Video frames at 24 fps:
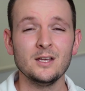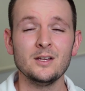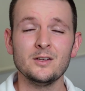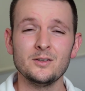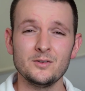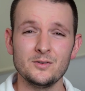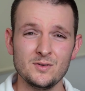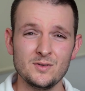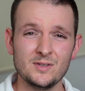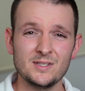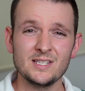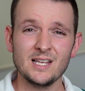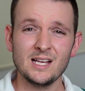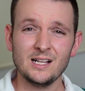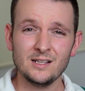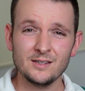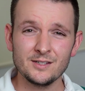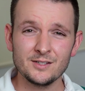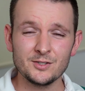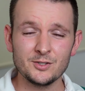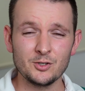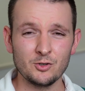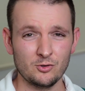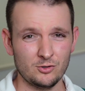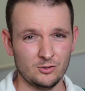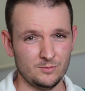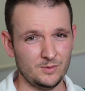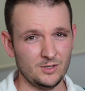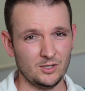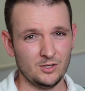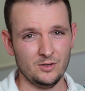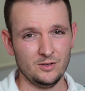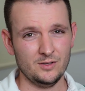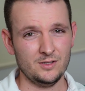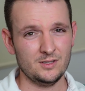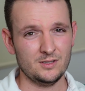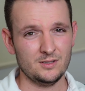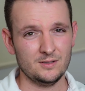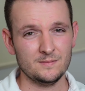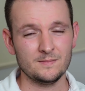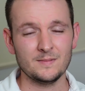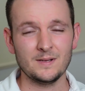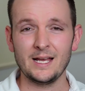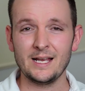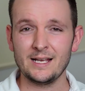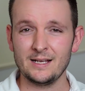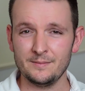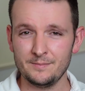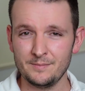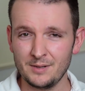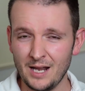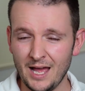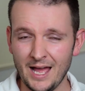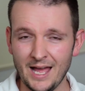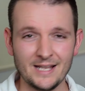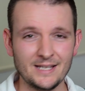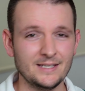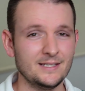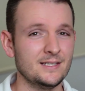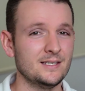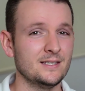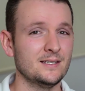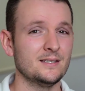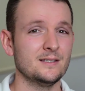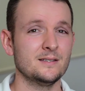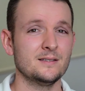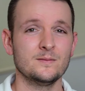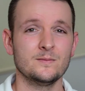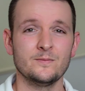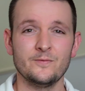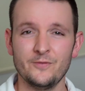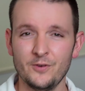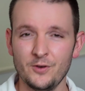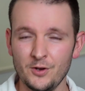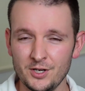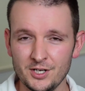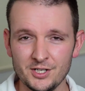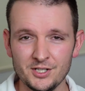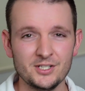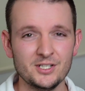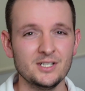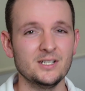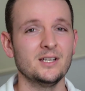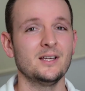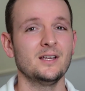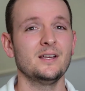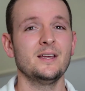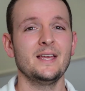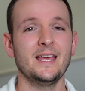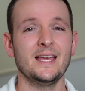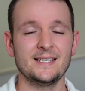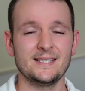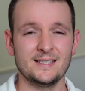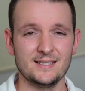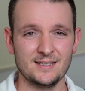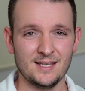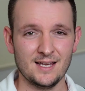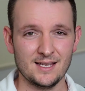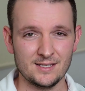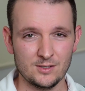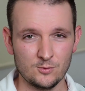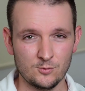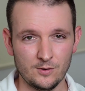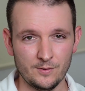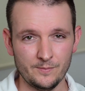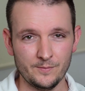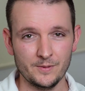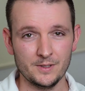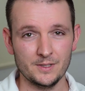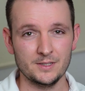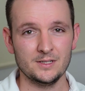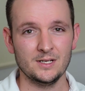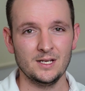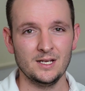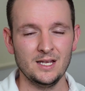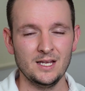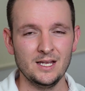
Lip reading: You sell the durable goods like appliances, furniture, exercise equipment,